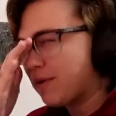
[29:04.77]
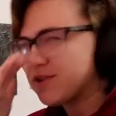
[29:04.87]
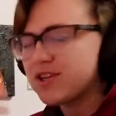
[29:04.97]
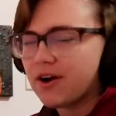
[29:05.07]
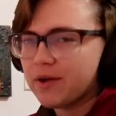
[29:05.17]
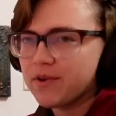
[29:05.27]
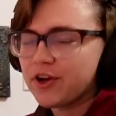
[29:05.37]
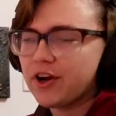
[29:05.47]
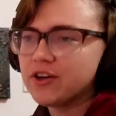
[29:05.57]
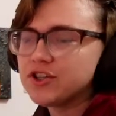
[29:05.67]
I was talking with
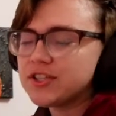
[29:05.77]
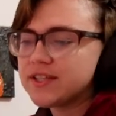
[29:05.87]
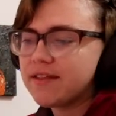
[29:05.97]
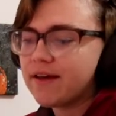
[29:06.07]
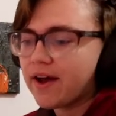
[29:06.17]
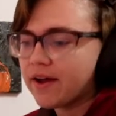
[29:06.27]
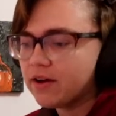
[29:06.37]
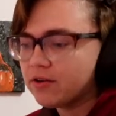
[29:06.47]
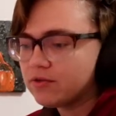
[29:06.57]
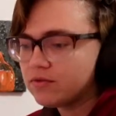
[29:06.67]
her, and she said that
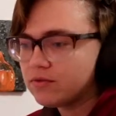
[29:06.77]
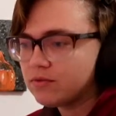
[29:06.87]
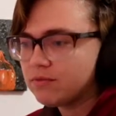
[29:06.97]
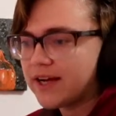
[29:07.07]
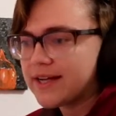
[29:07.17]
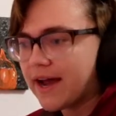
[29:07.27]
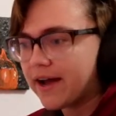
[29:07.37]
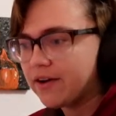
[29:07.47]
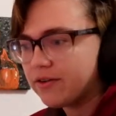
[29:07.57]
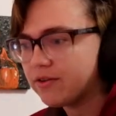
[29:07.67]
my
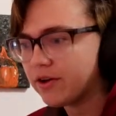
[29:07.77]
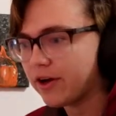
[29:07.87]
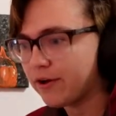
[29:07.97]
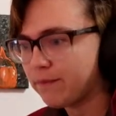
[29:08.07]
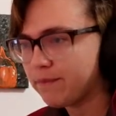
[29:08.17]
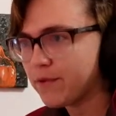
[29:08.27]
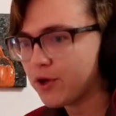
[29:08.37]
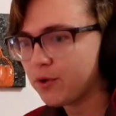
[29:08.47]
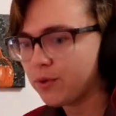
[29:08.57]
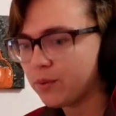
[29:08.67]
dad,
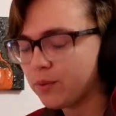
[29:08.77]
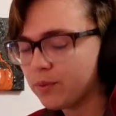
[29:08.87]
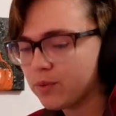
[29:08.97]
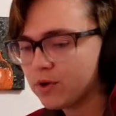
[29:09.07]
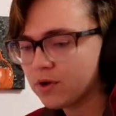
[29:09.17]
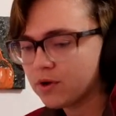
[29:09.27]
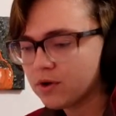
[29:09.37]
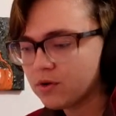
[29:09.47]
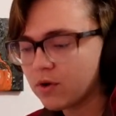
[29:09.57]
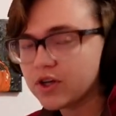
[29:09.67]
who
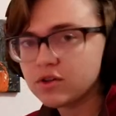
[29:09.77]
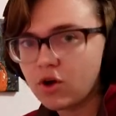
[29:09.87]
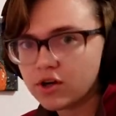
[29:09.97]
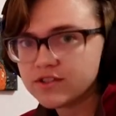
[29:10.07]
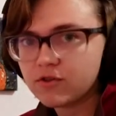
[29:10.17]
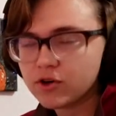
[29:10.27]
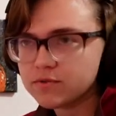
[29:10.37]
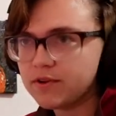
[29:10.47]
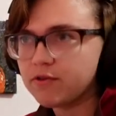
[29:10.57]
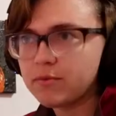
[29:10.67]
worked in law
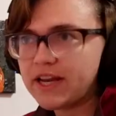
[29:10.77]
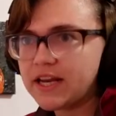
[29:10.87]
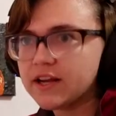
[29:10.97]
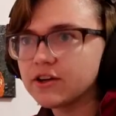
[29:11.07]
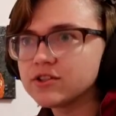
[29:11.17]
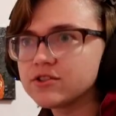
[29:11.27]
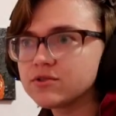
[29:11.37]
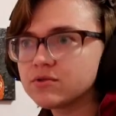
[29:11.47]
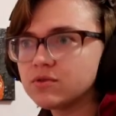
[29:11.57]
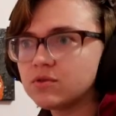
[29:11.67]
enforcement for many years,
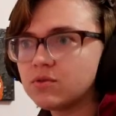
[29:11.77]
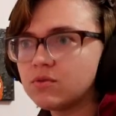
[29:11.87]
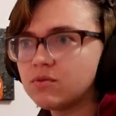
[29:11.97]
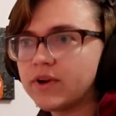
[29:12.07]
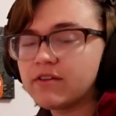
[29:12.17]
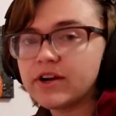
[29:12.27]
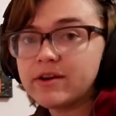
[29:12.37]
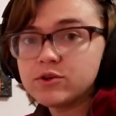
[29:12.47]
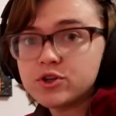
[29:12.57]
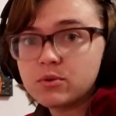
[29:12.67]
whenever
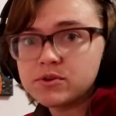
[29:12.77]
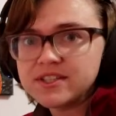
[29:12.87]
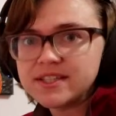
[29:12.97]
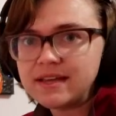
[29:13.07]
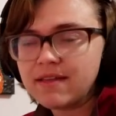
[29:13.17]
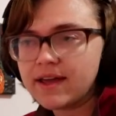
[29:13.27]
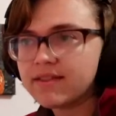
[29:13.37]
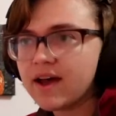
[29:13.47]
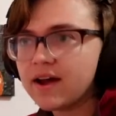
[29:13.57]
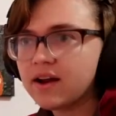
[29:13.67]
he would show up to a scene like
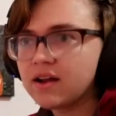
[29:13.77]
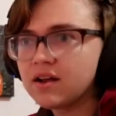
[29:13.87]
that,